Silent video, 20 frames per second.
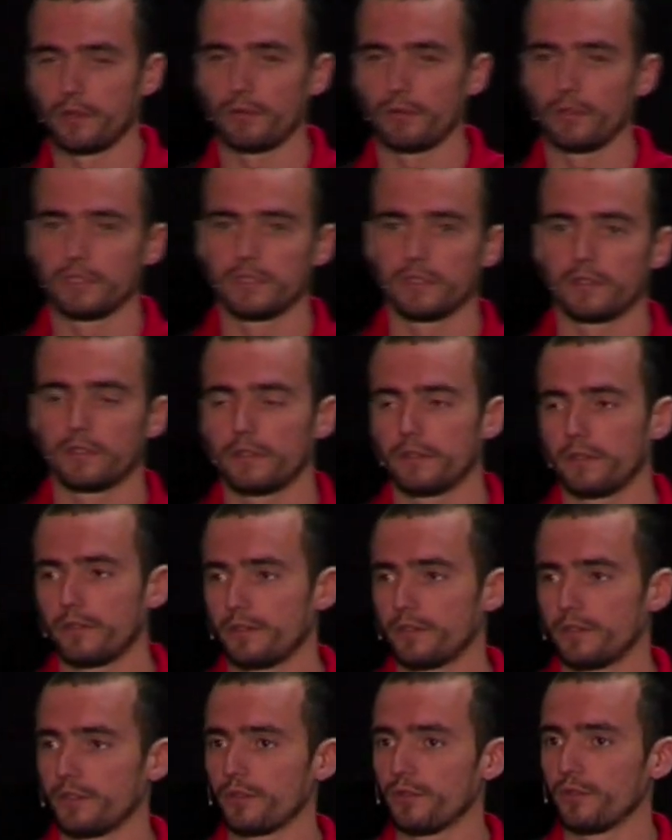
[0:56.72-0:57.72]
in holistic
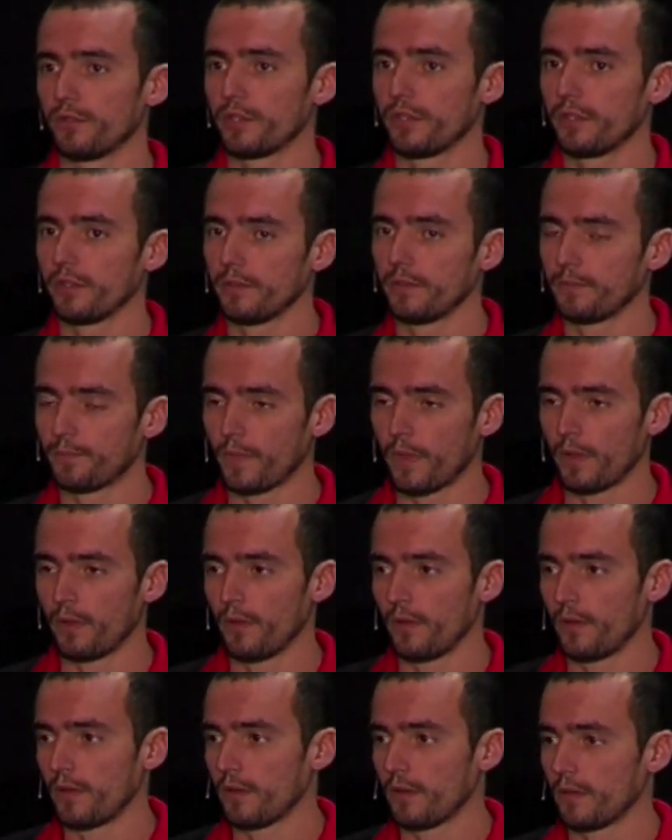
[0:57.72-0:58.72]
security,
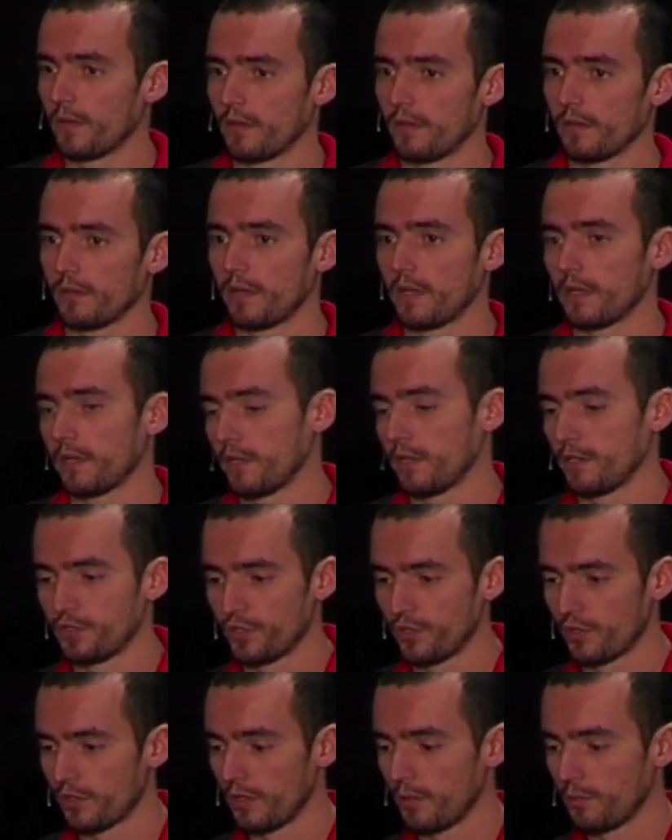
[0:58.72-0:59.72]
uh, like in
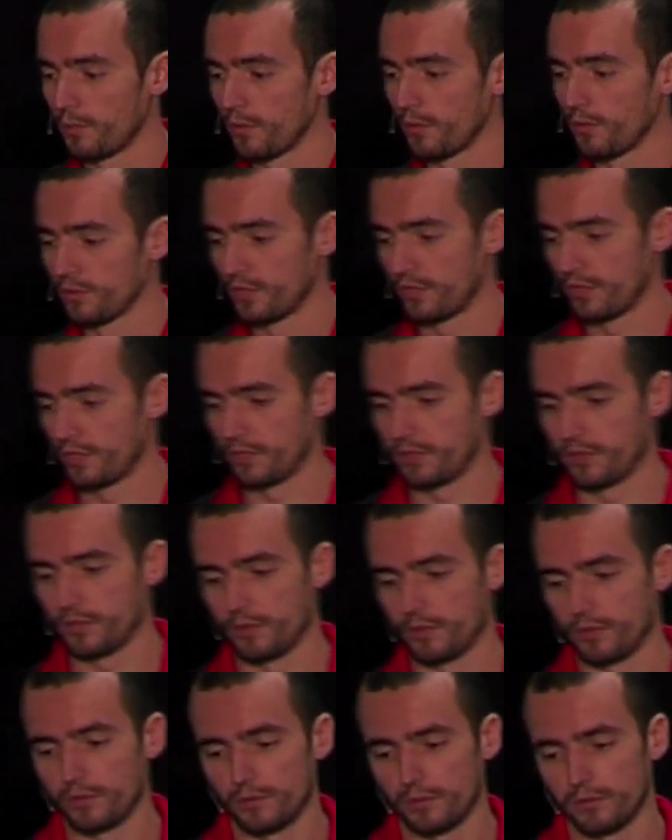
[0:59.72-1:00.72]
general approach.
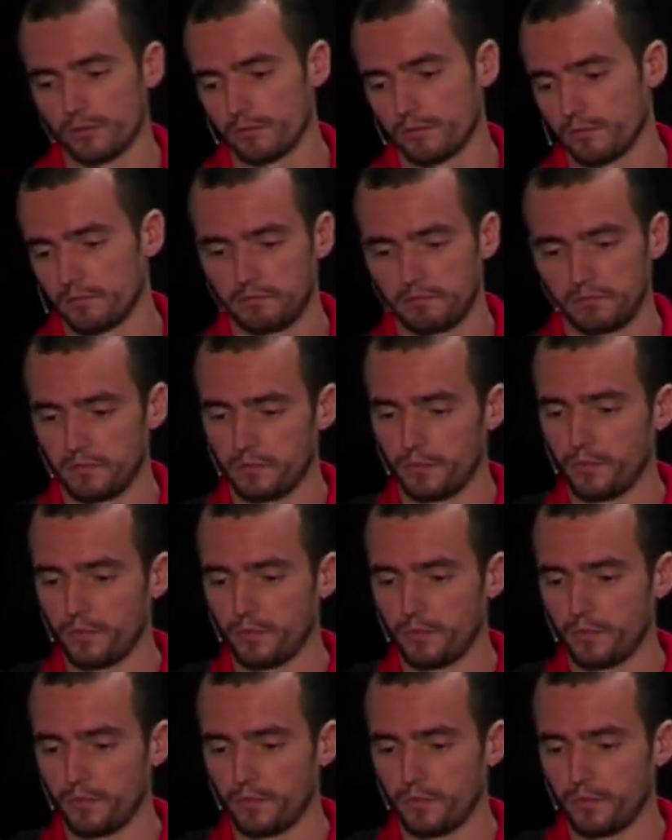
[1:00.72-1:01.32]
So